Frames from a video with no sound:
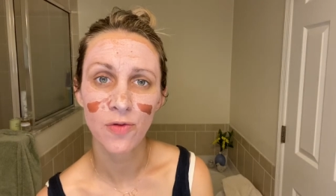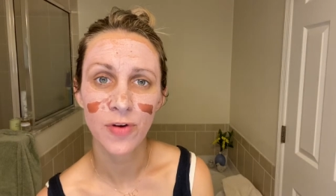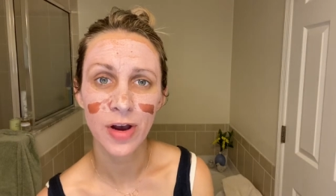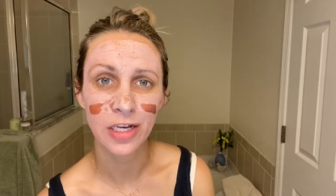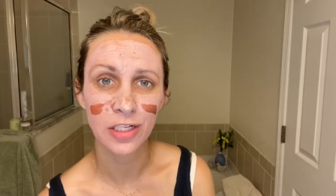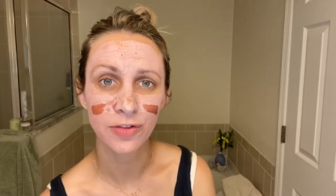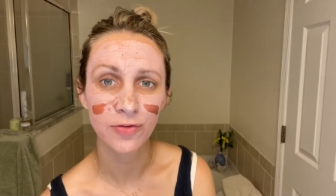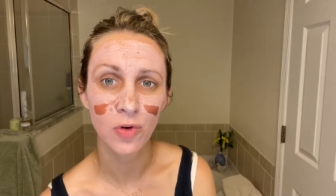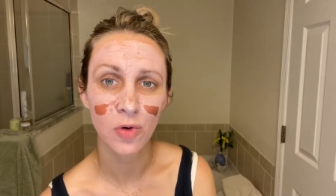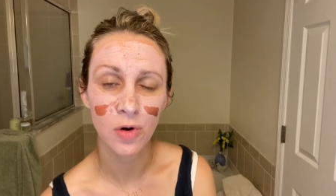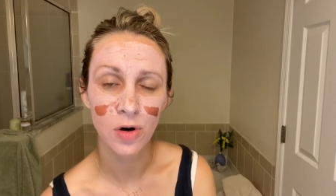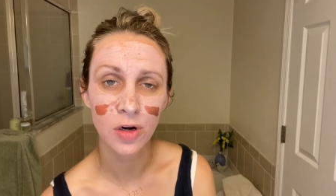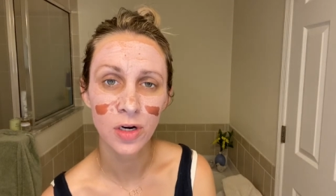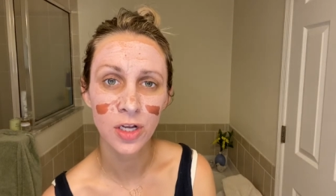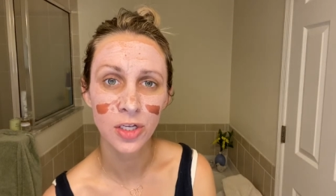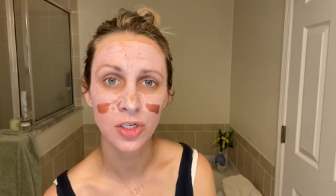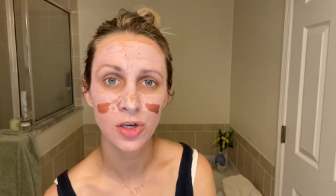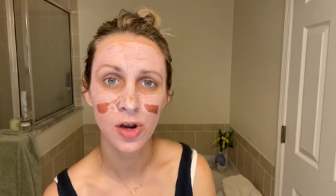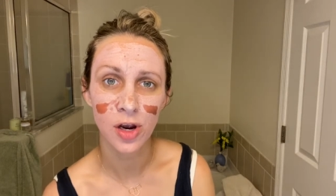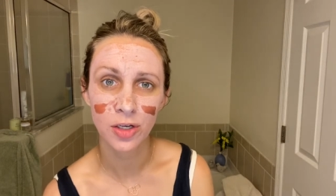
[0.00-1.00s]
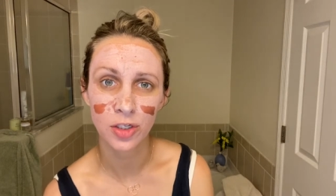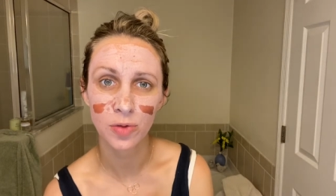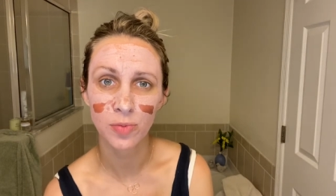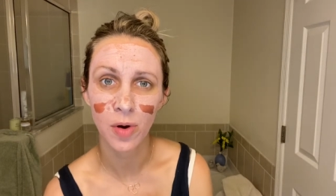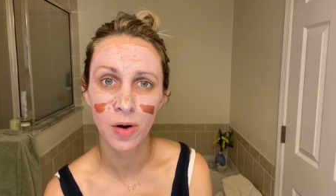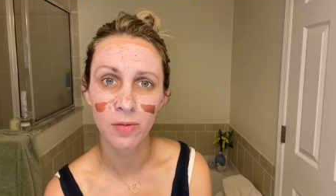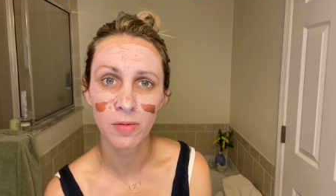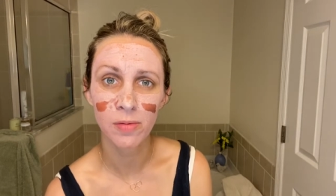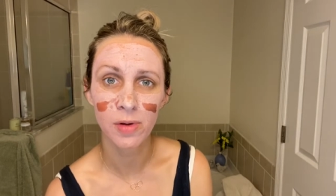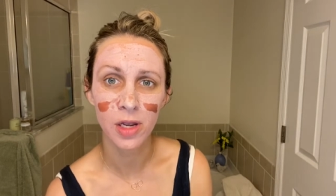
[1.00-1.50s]
fast forward because you guys are
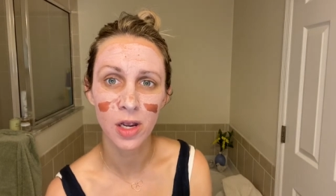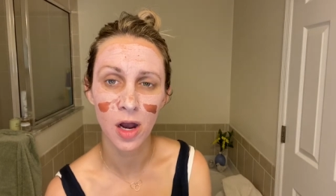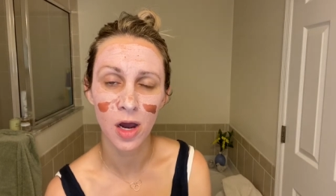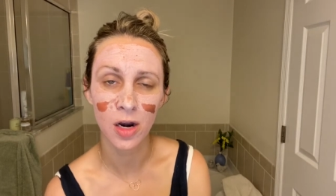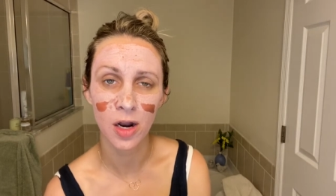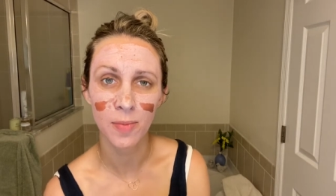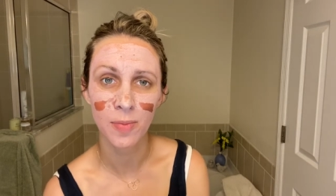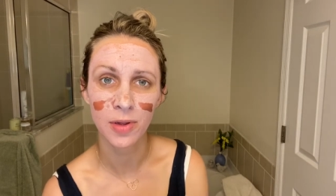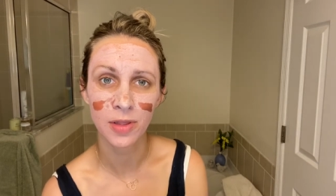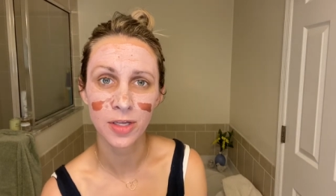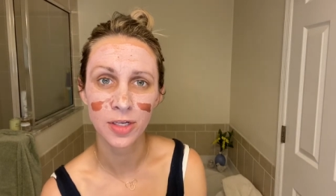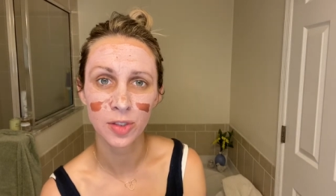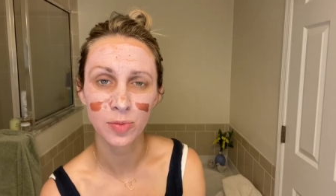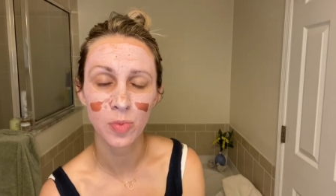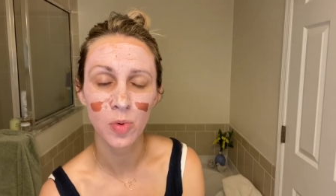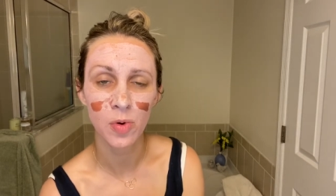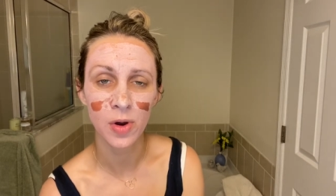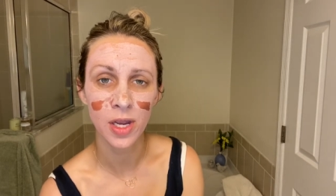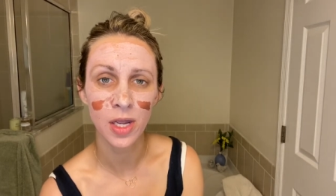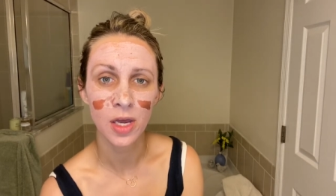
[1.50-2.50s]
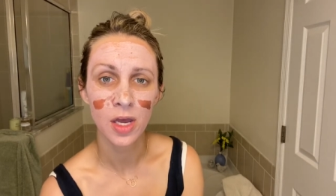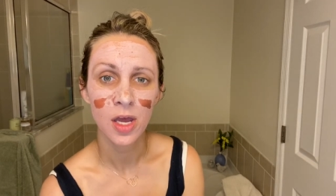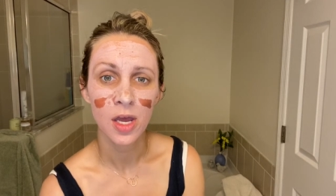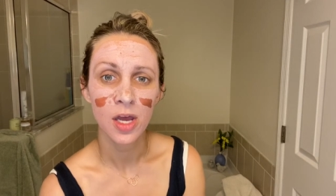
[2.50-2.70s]
probably caught up at this point.